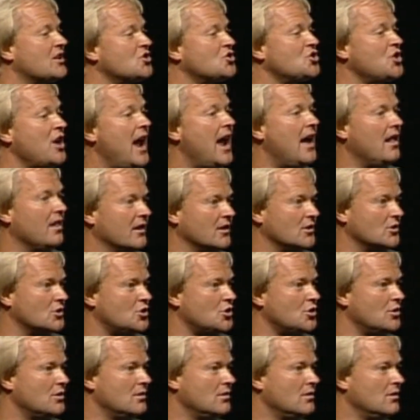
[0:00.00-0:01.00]

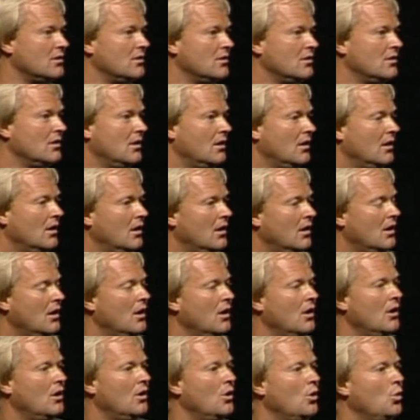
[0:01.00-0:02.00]
challenge.
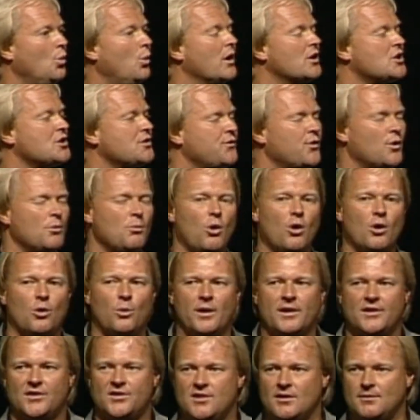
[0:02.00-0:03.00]
Wish for more
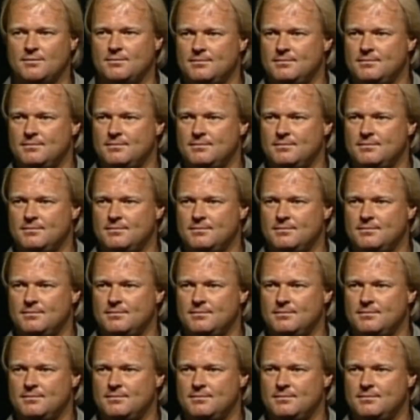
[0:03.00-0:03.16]
wisdom.